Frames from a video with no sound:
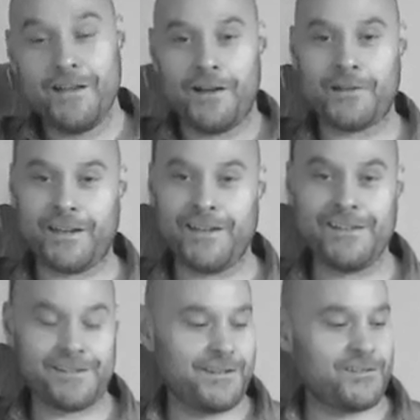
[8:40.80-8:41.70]

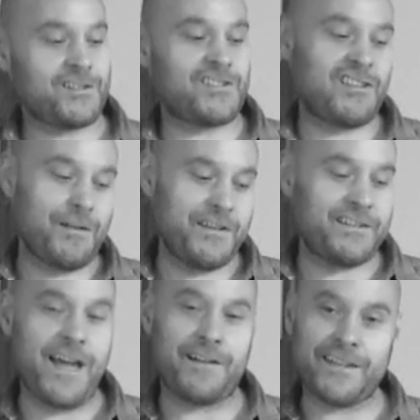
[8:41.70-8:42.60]
okay, so let's just slow
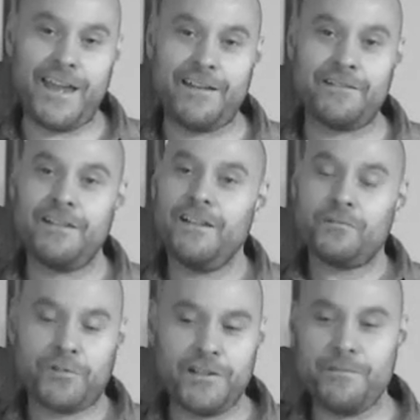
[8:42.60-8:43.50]
it down again.
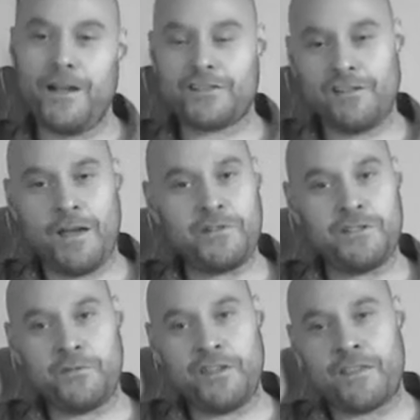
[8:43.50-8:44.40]
Pretty much like we
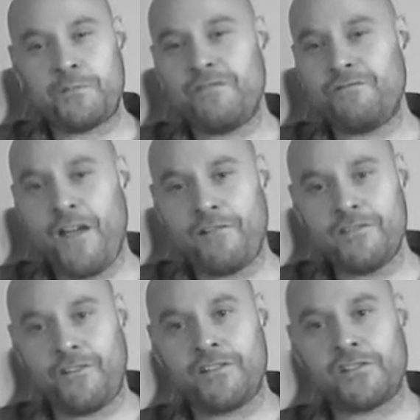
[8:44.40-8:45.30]
did with the other bit,
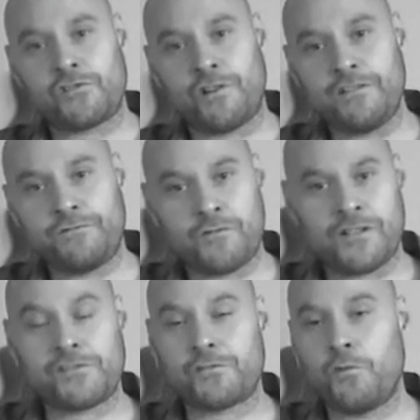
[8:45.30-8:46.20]
very, very
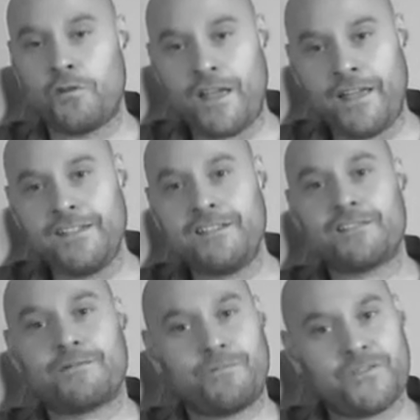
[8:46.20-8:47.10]
straightforward. I just want 8
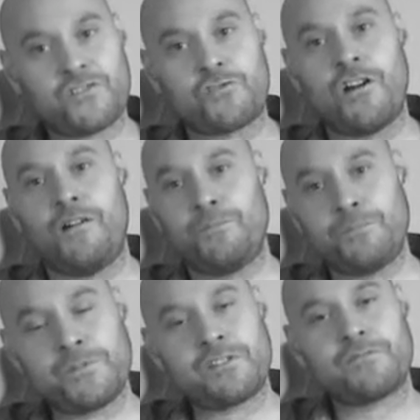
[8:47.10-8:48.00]

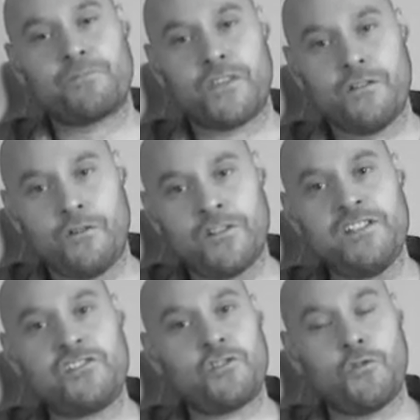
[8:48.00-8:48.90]
strums on
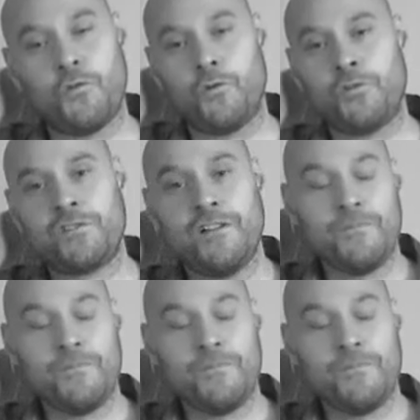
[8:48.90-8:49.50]
each chord.